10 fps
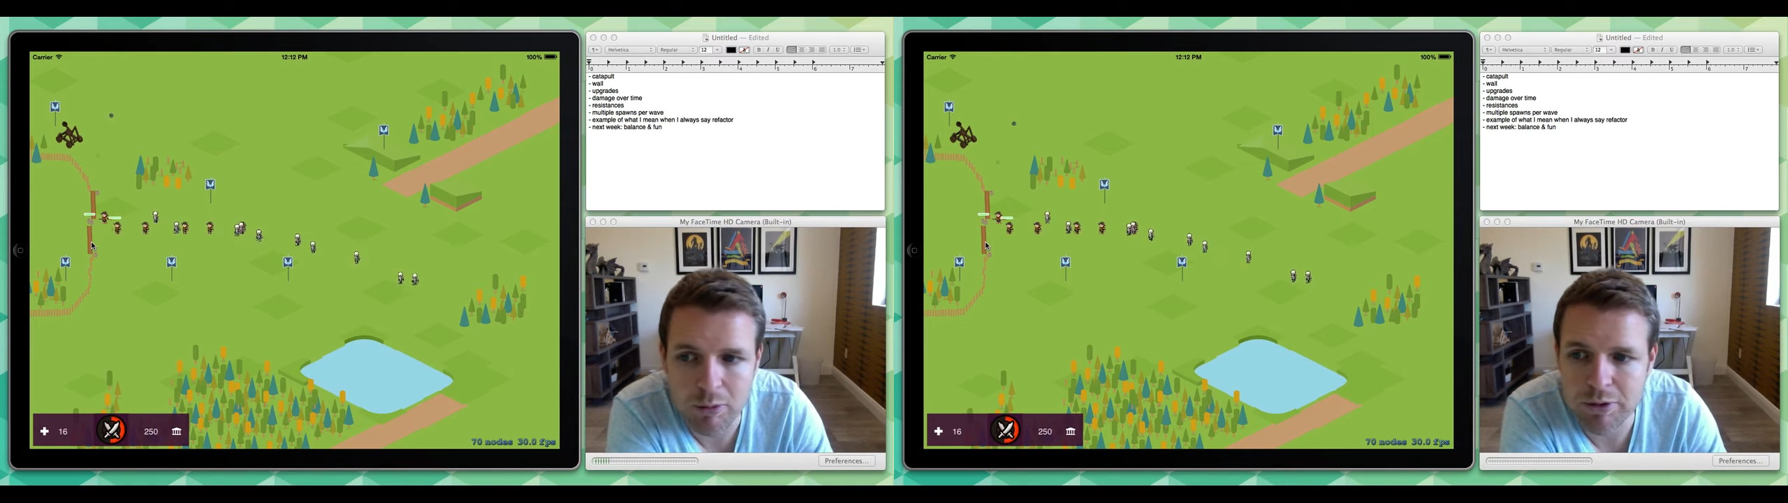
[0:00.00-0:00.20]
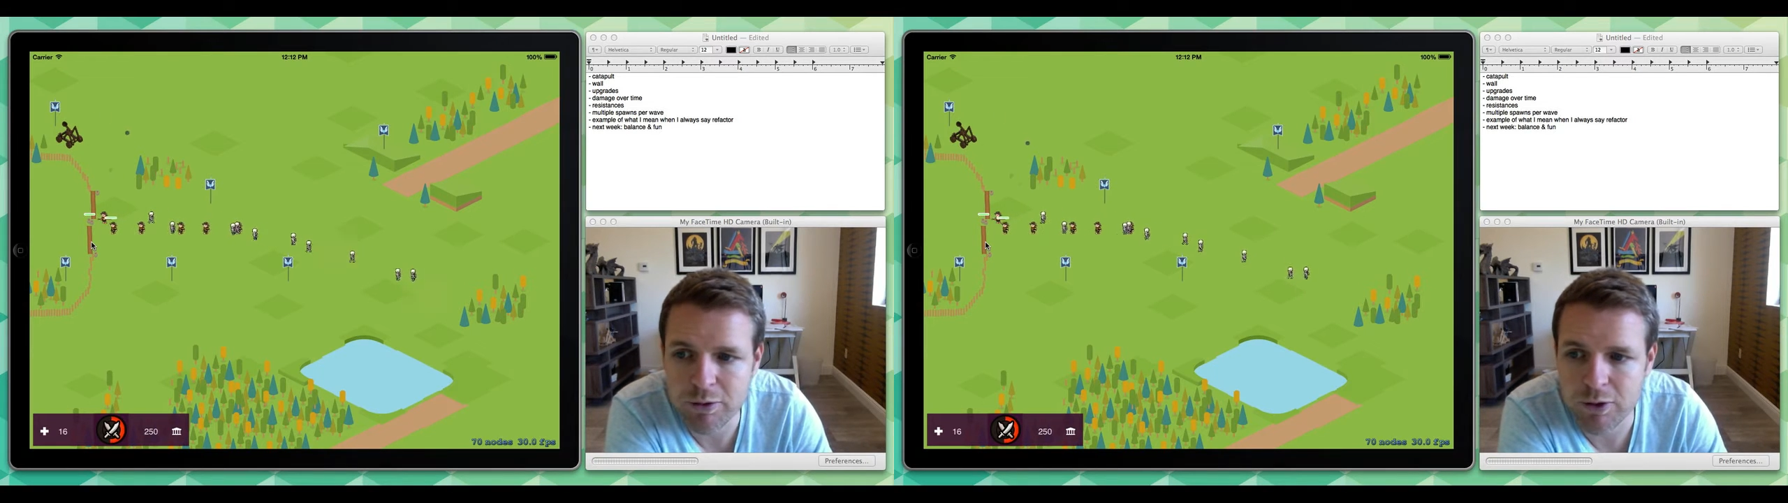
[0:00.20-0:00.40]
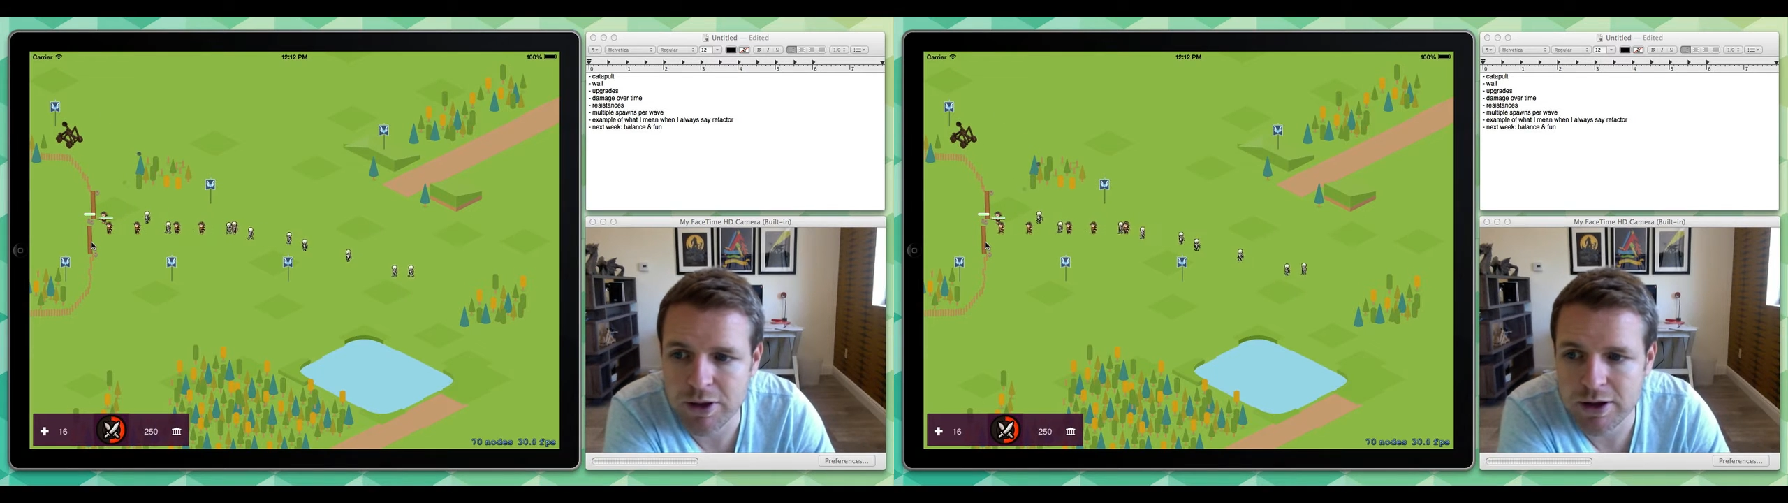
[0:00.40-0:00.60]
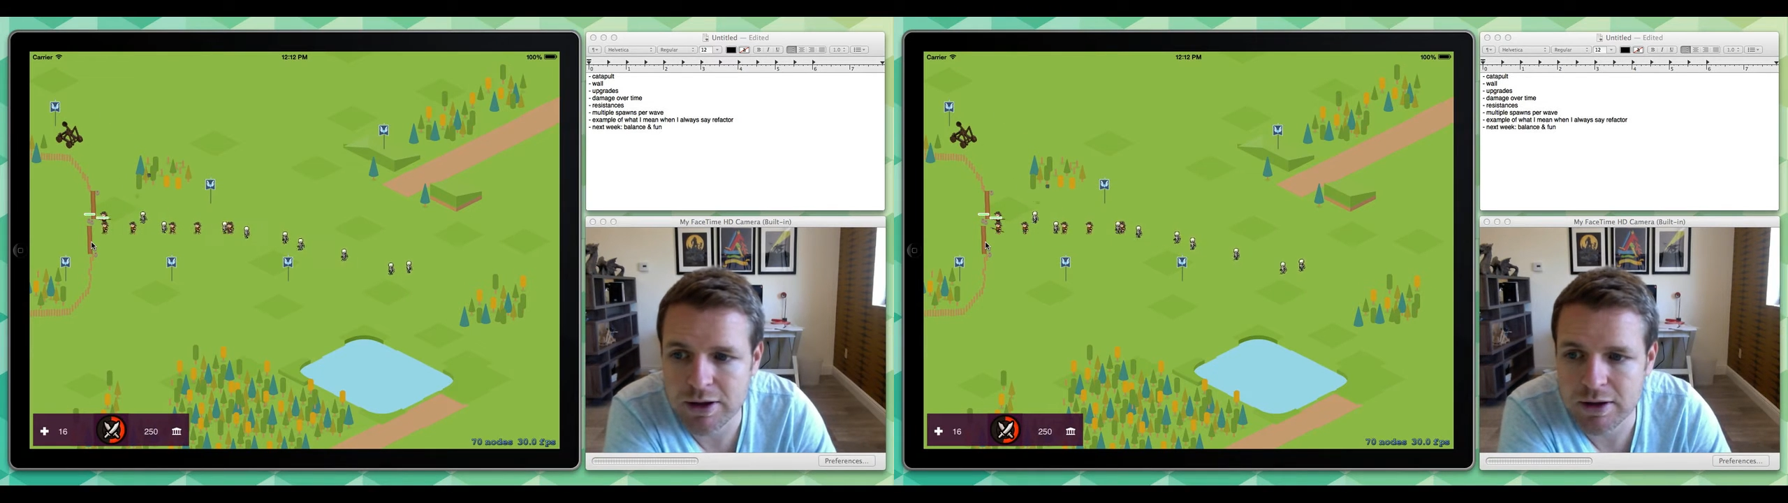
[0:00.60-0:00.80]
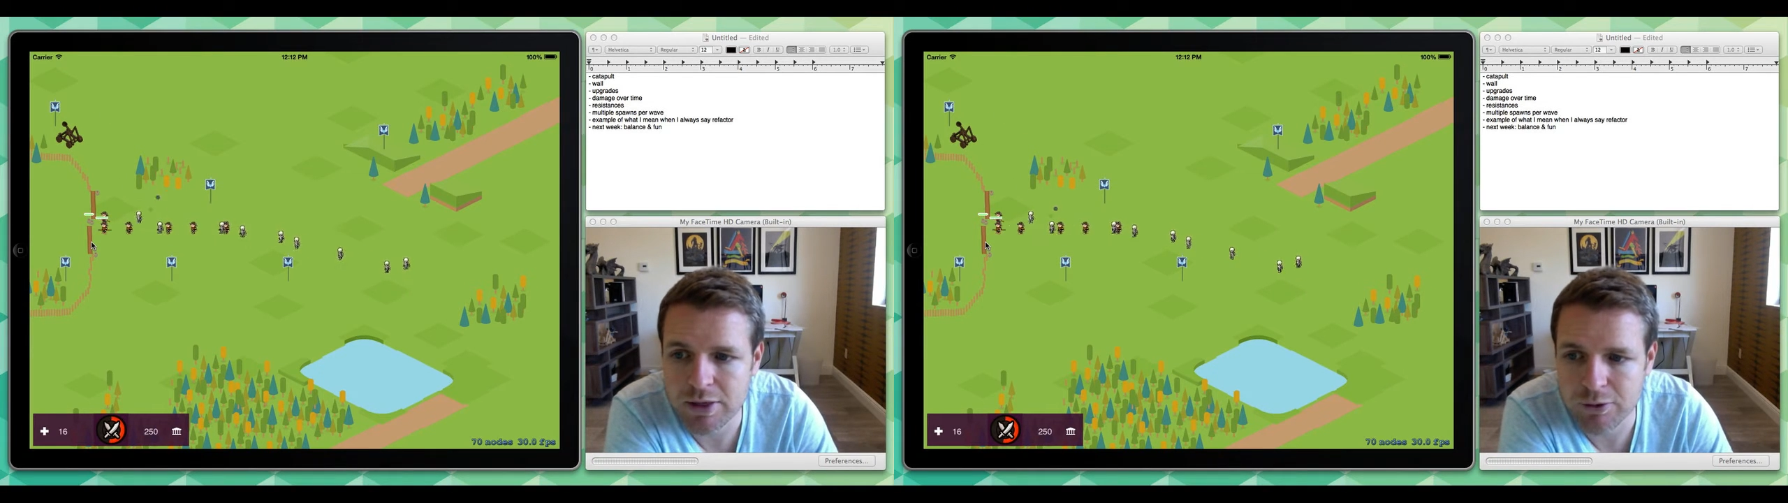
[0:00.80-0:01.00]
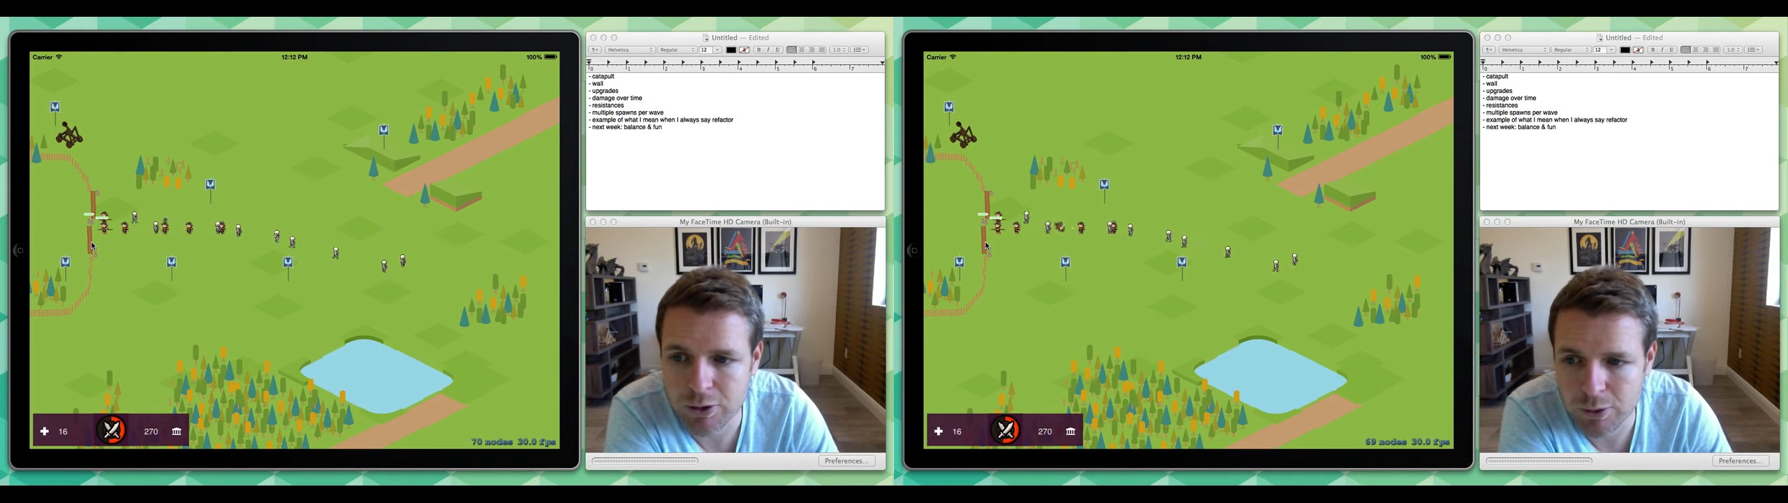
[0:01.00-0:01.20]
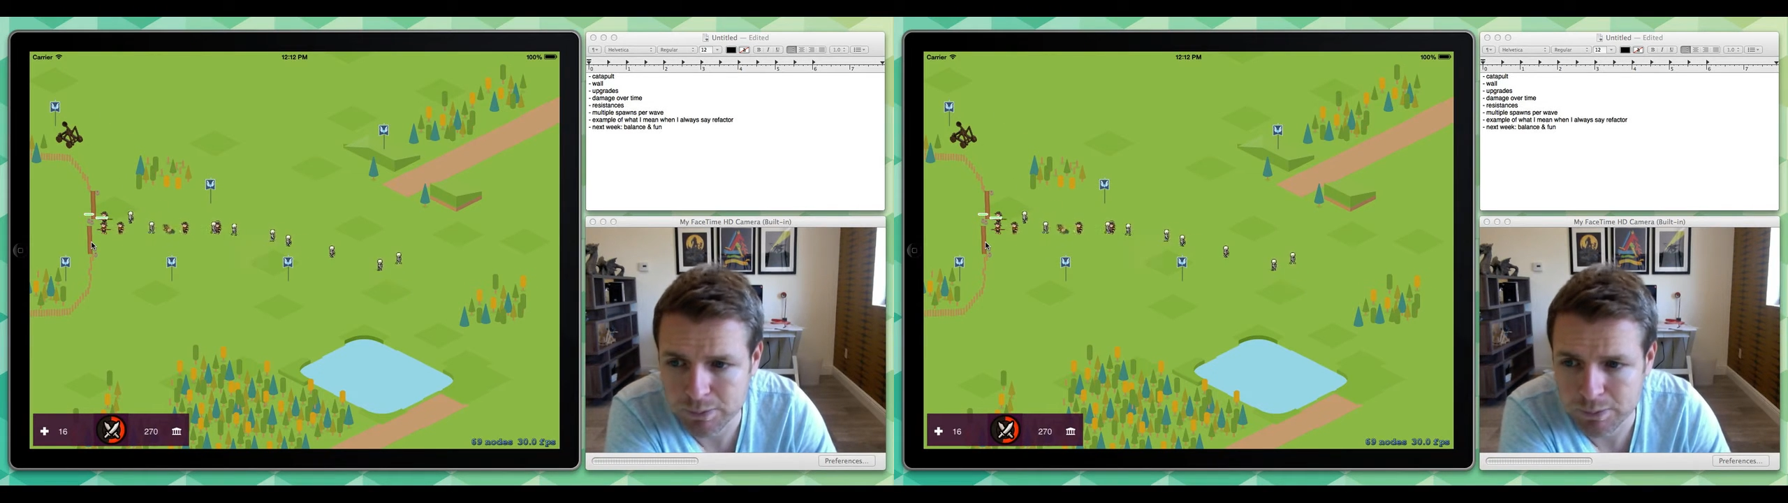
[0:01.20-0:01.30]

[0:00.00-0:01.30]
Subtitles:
before they can get through.